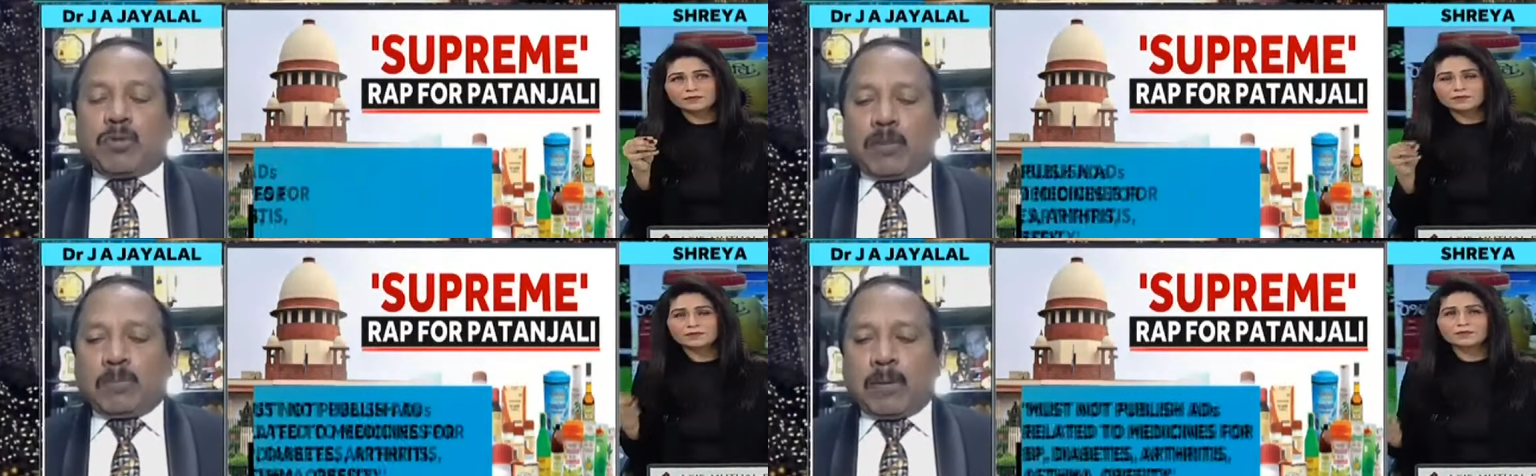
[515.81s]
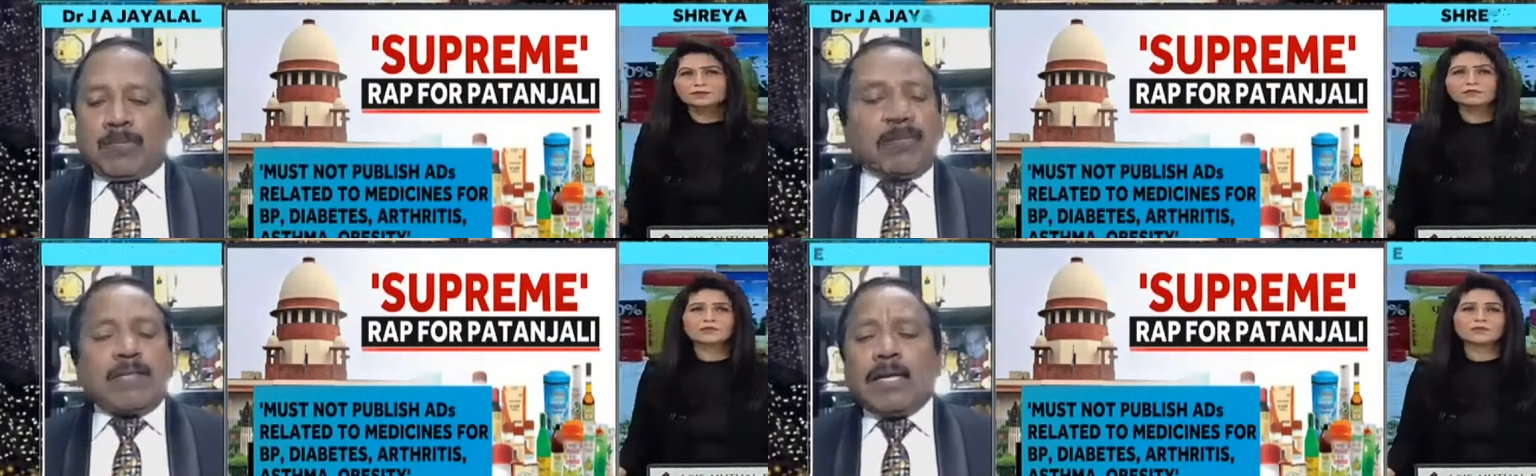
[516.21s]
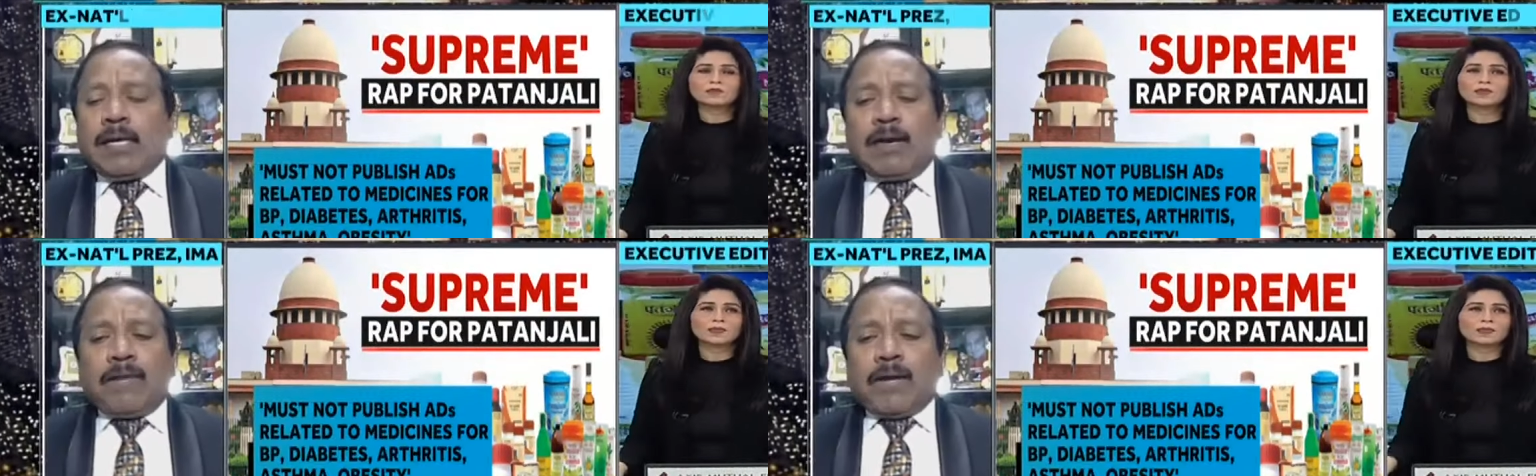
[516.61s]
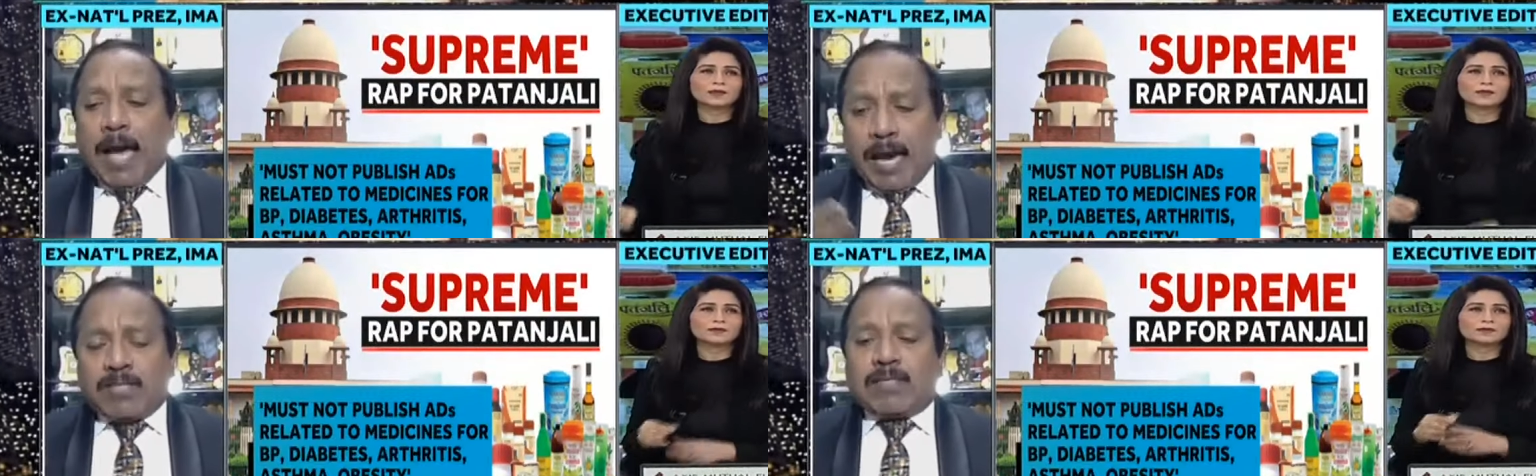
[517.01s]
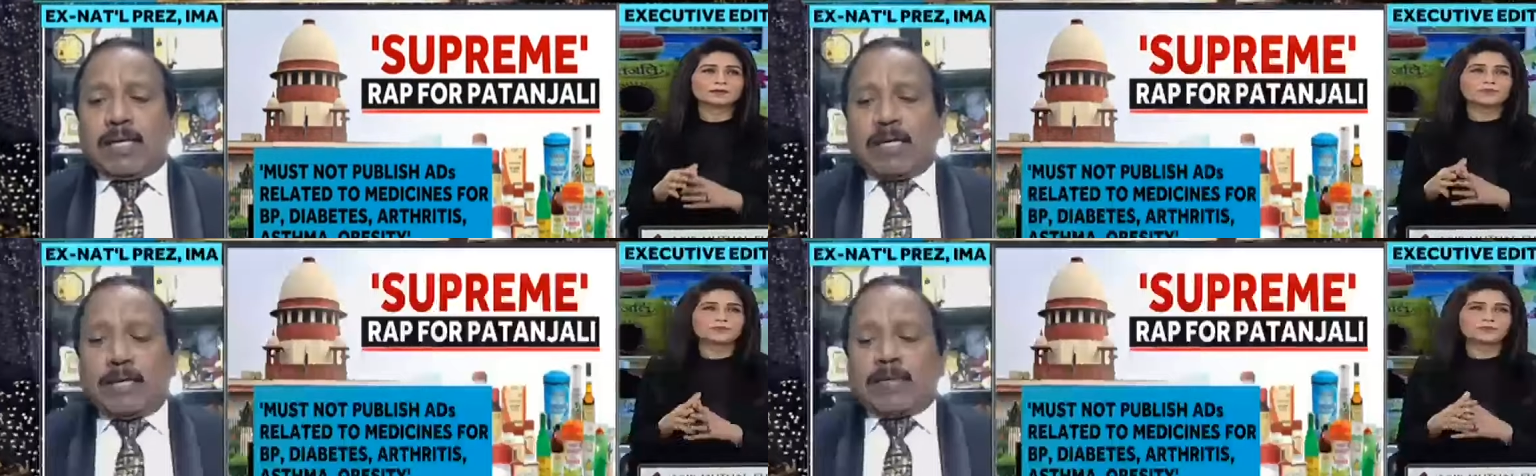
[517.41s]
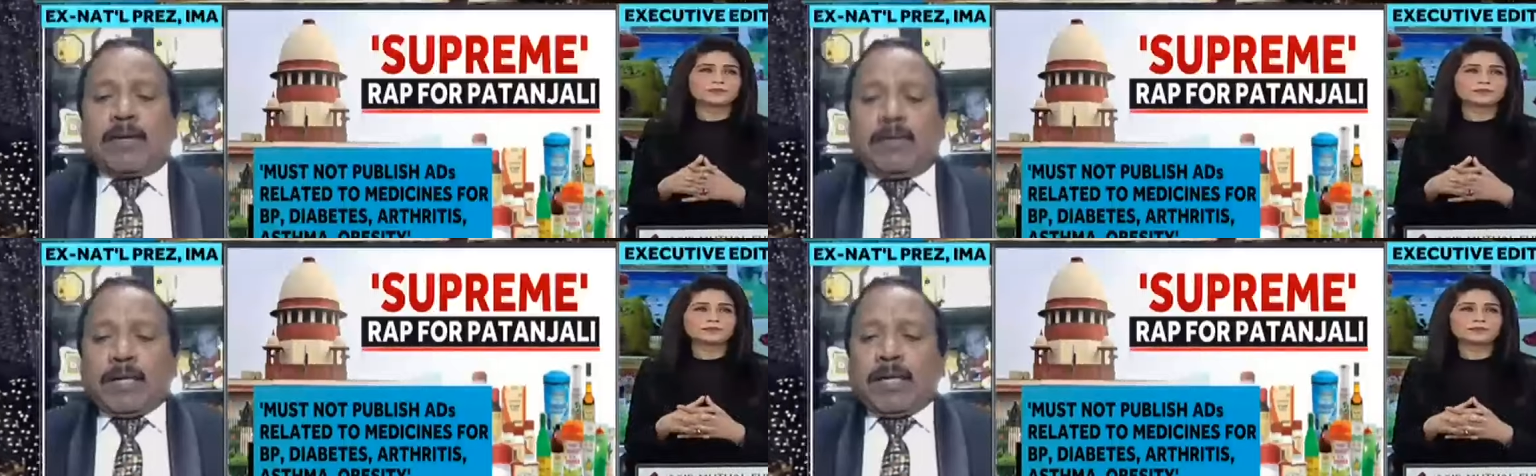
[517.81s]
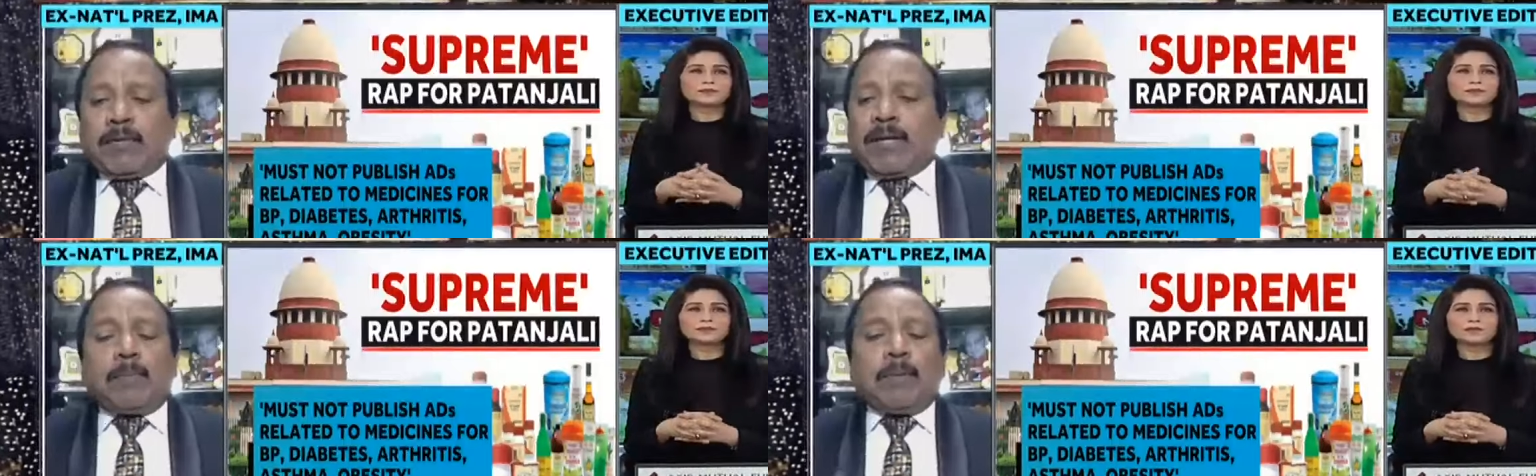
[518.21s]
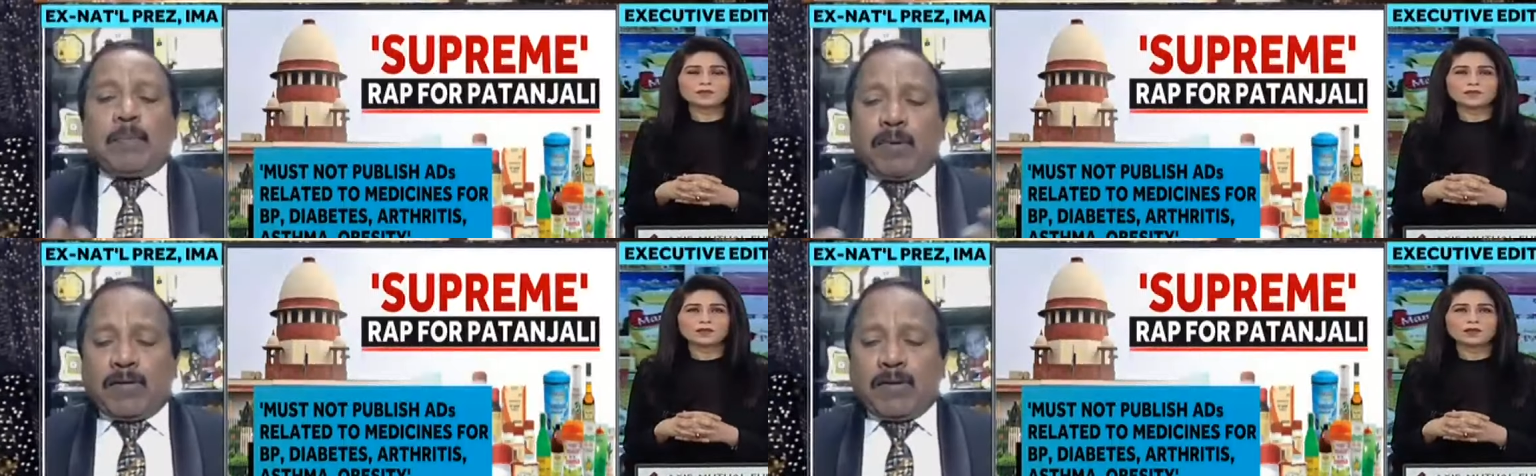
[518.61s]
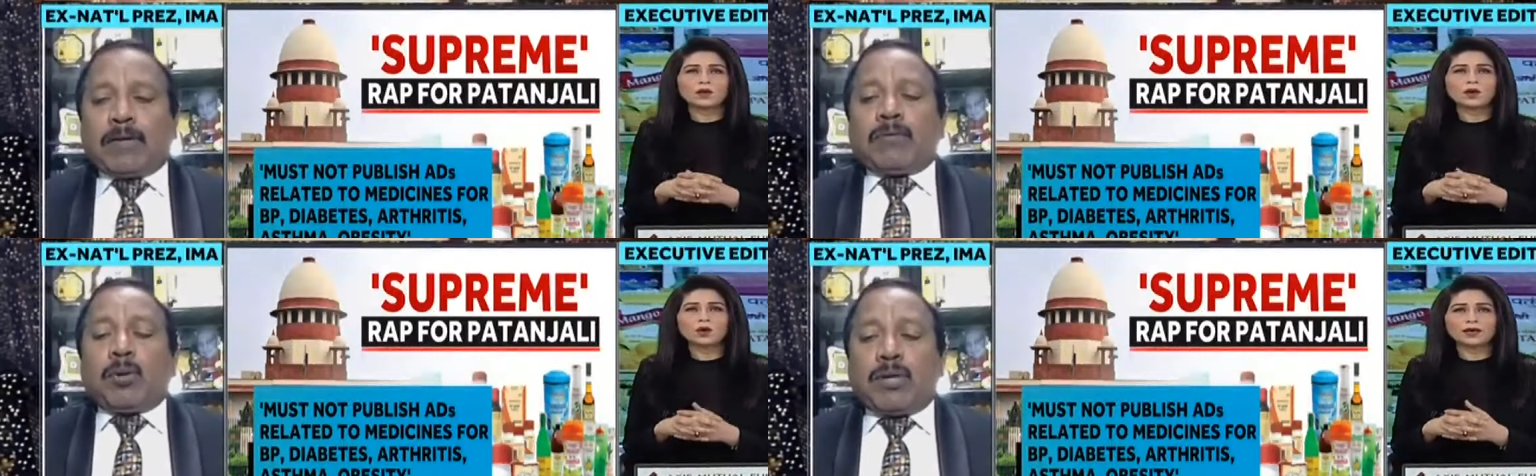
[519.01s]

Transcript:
Speaker 1: to the hmm. people. When, when I say that uh, when, uh, when uh, people with a okay.